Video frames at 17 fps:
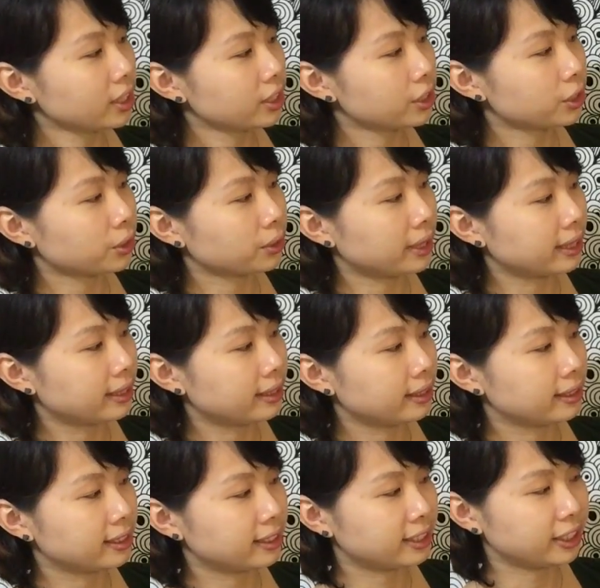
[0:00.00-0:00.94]
So
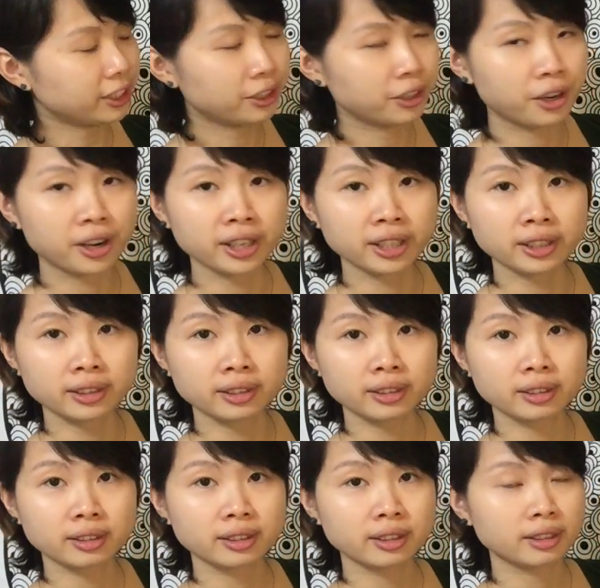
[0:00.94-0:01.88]
C chord,
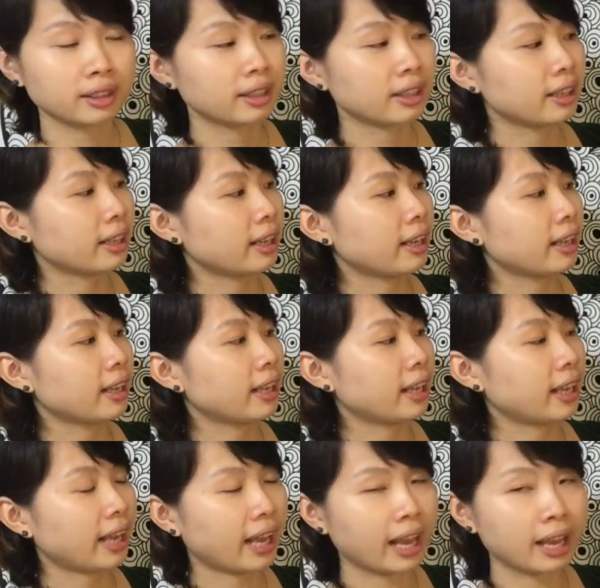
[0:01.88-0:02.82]

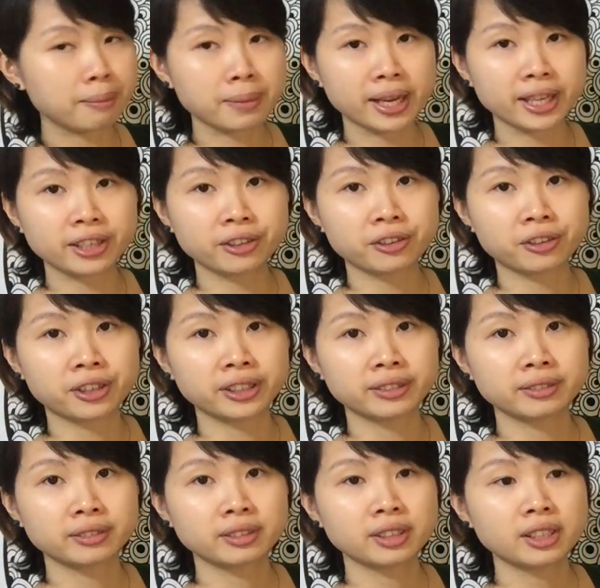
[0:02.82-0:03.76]
A minor chord.
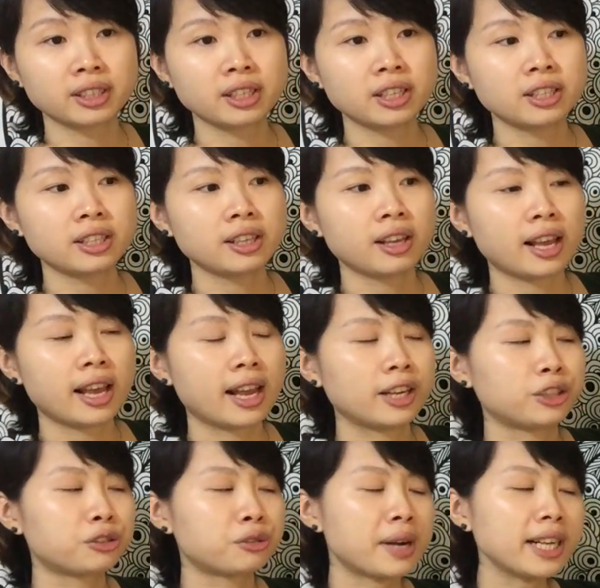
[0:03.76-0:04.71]

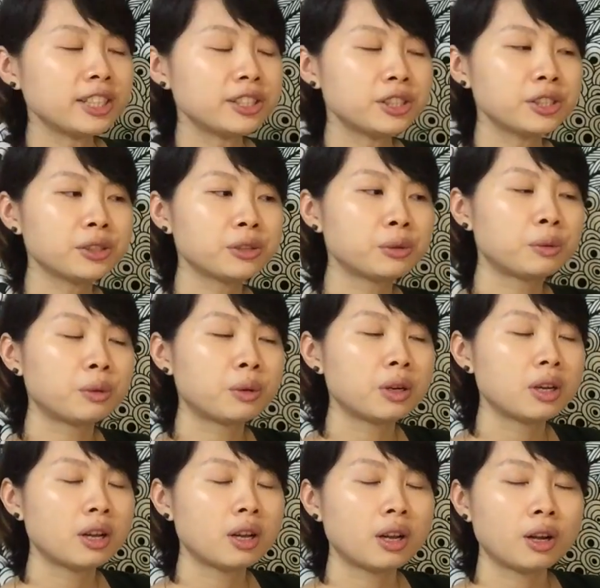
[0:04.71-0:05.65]
And try to
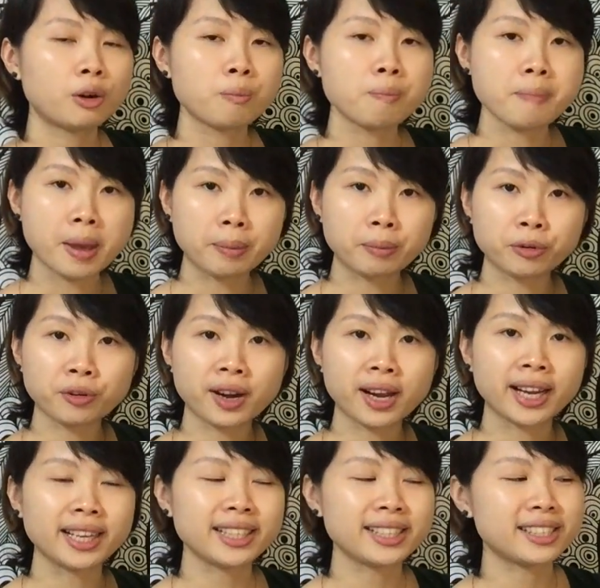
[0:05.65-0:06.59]

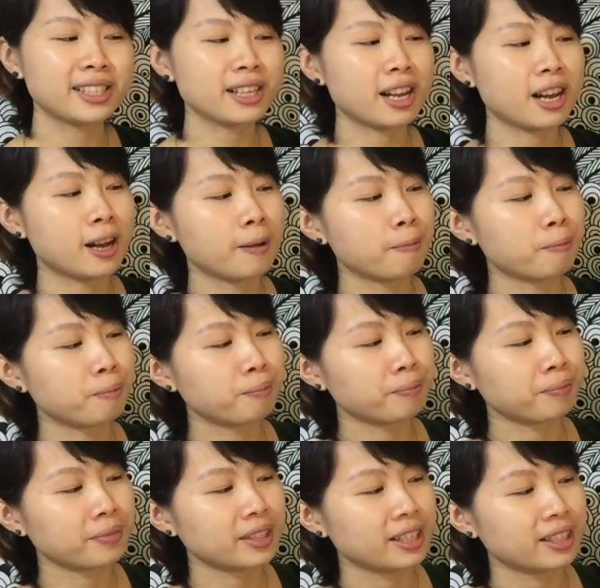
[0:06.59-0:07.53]
memorize
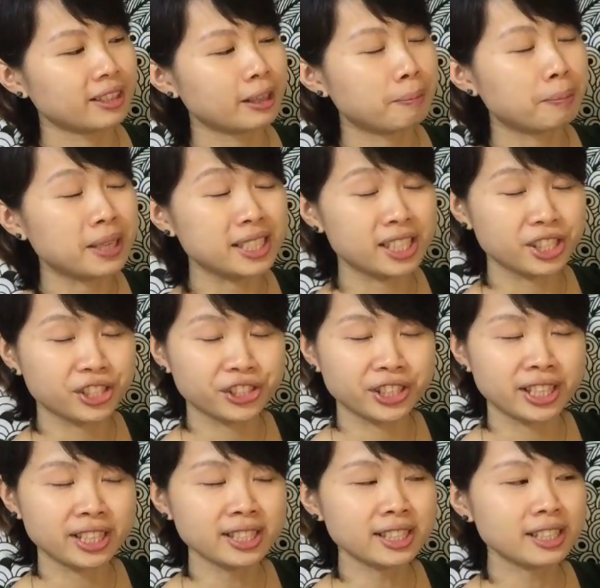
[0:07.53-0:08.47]
the
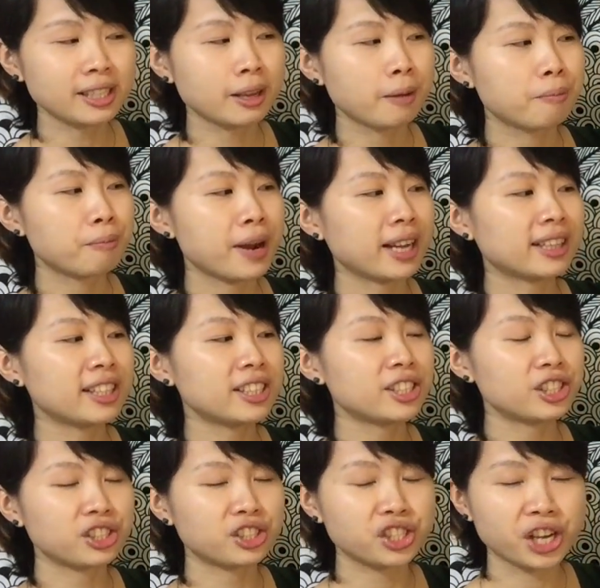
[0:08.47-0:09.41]
positions,
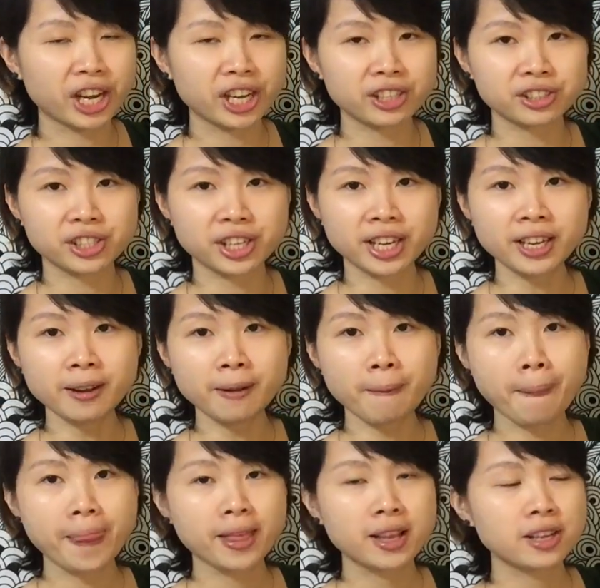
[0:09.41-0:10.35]
practice
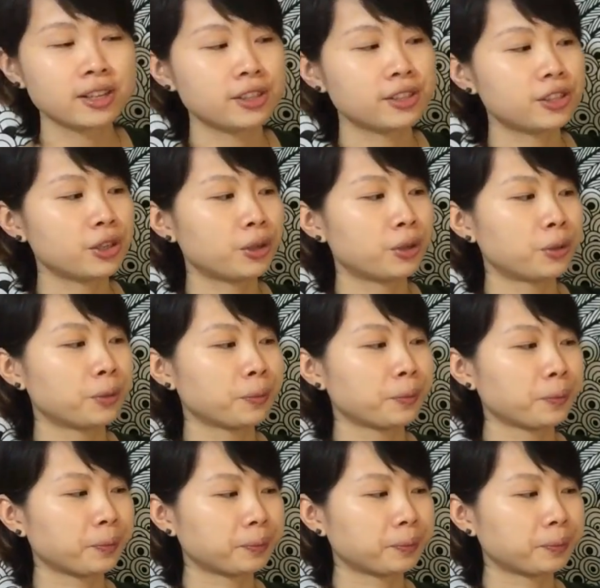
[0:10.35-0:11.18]
changing. So